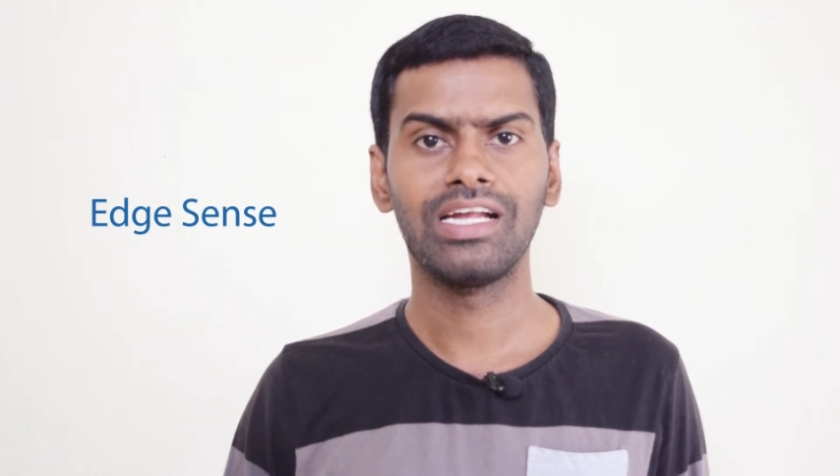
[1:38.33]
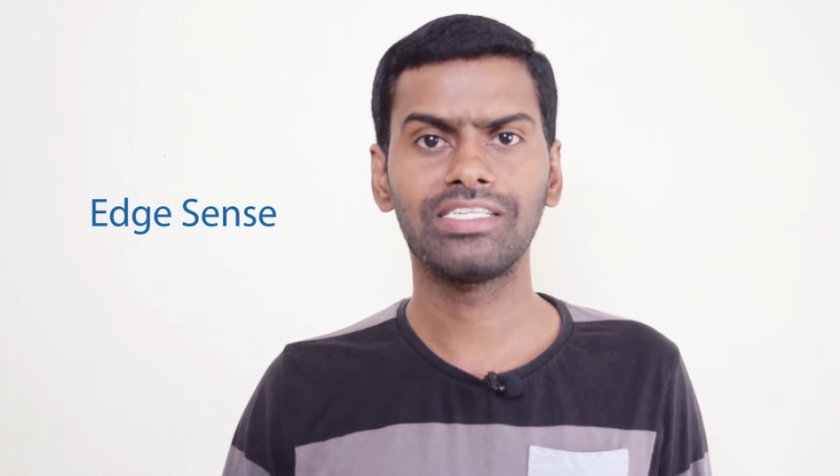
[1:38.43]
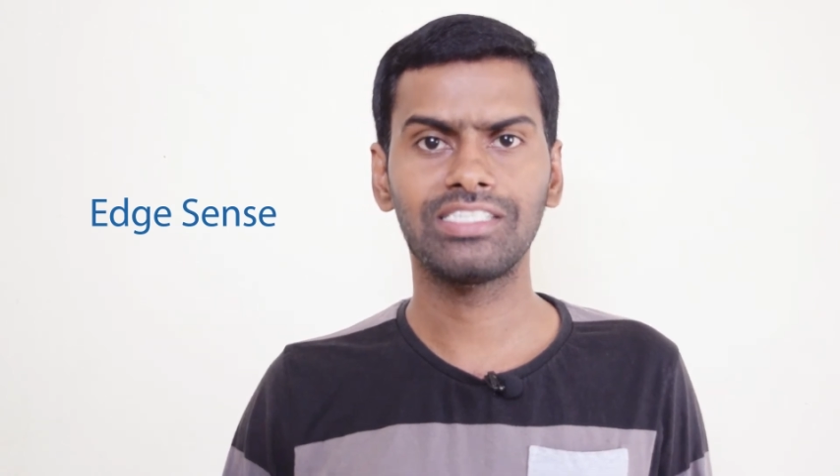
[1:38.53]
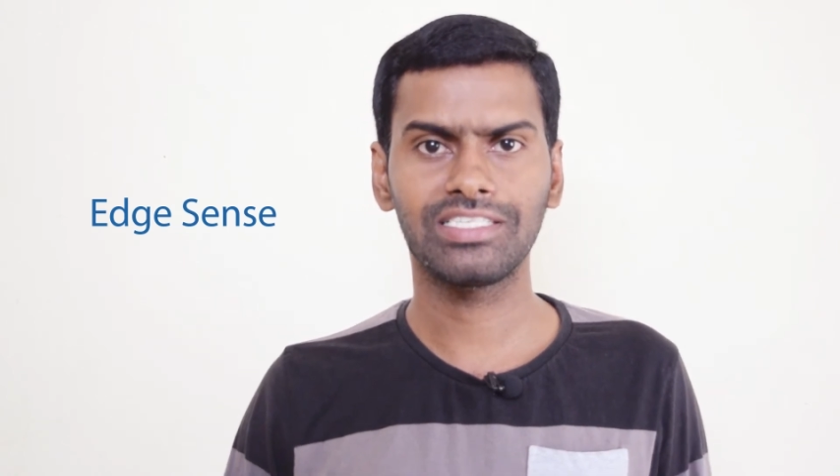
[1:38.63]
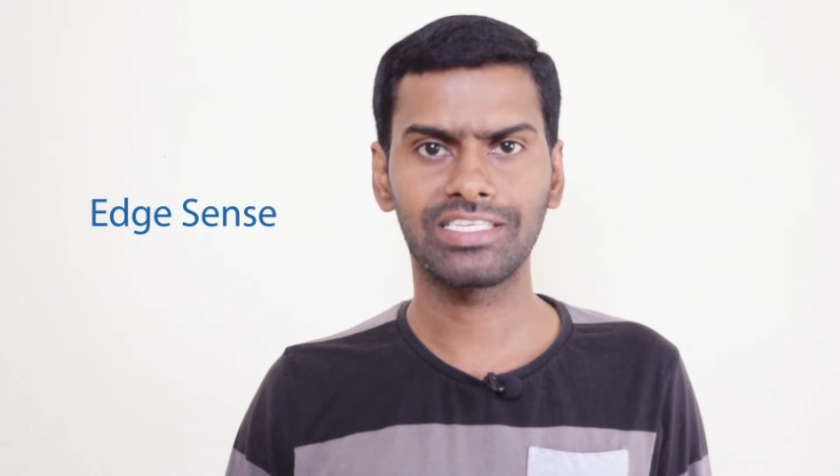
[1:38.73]

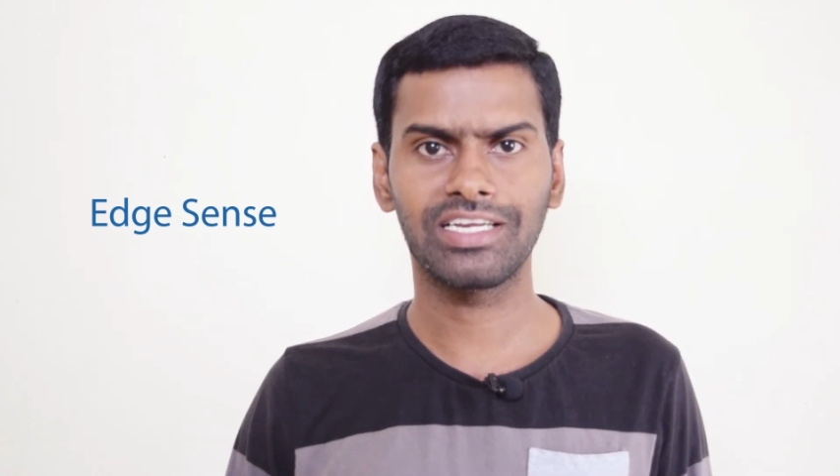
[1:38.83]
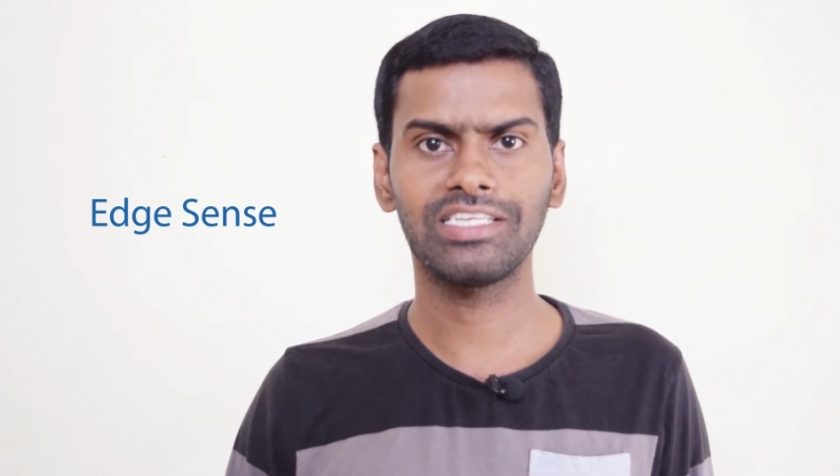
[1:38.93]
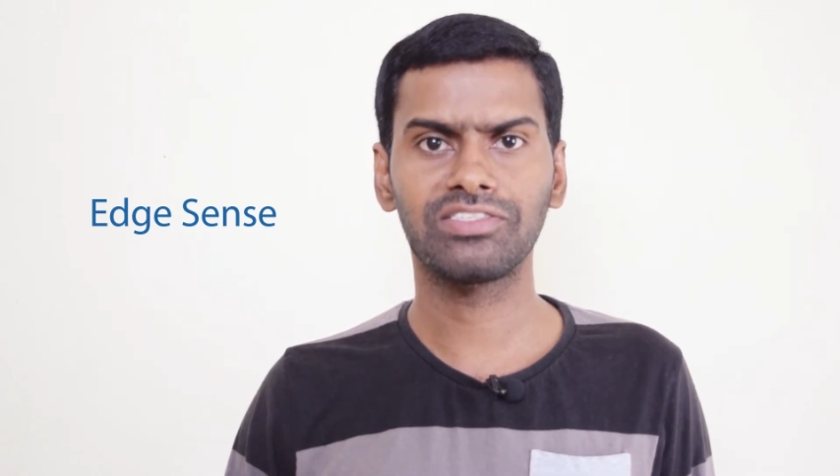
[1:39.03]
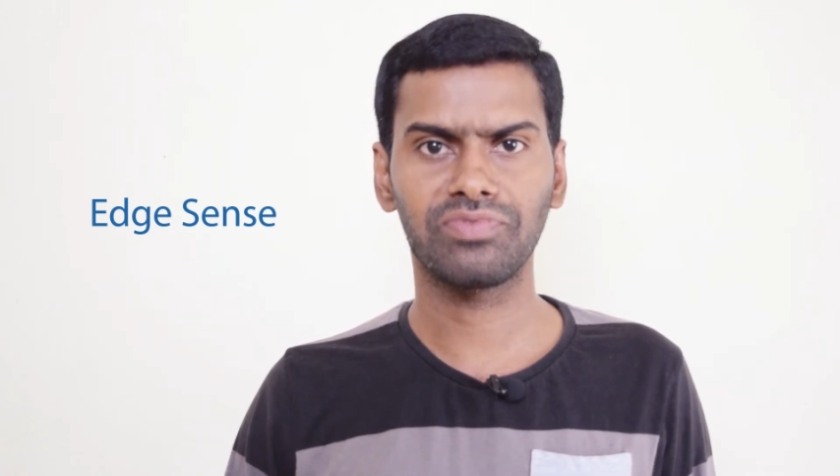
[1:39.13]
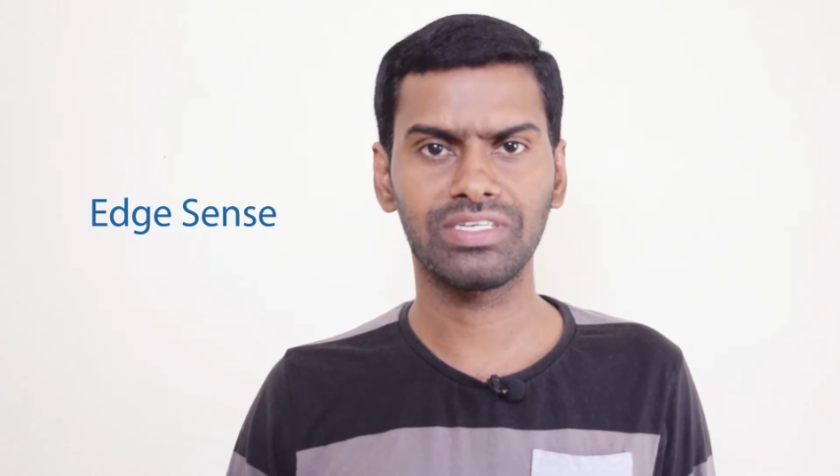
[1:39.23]
It's a
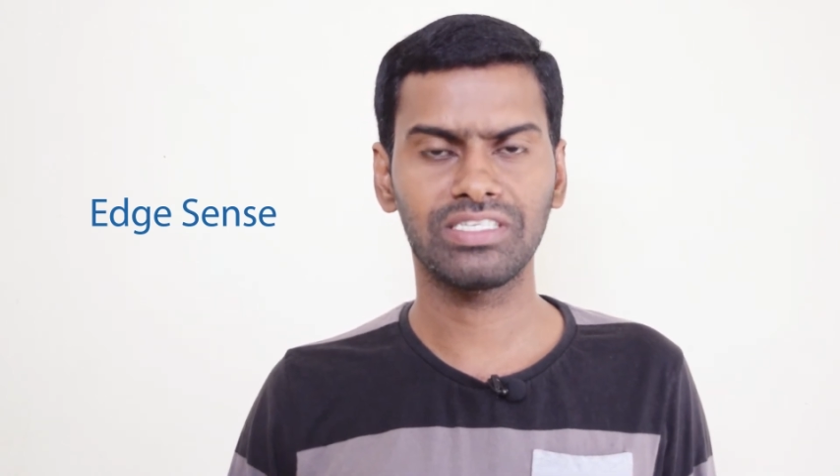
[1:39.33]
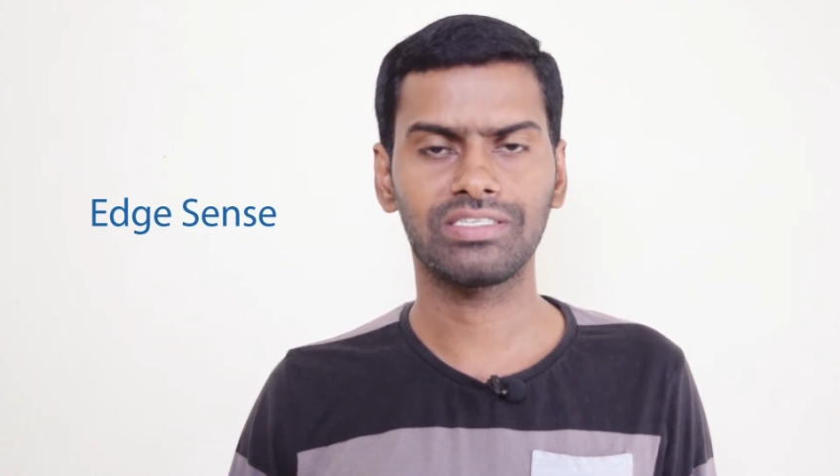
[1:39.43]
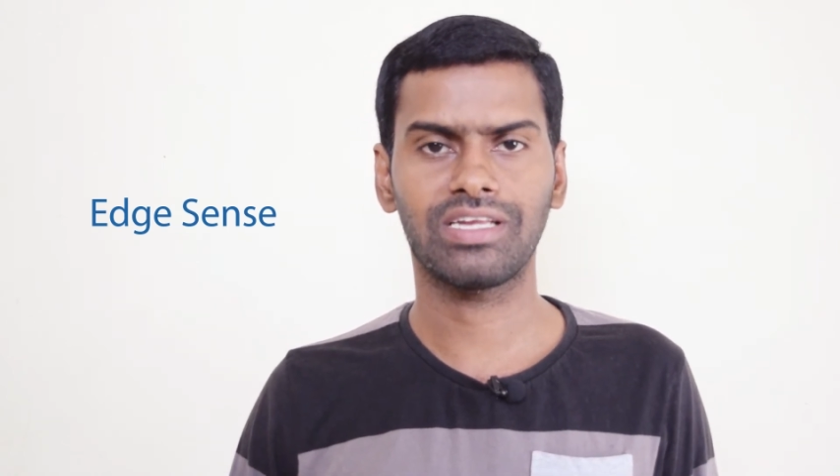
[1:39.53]
screen squeezing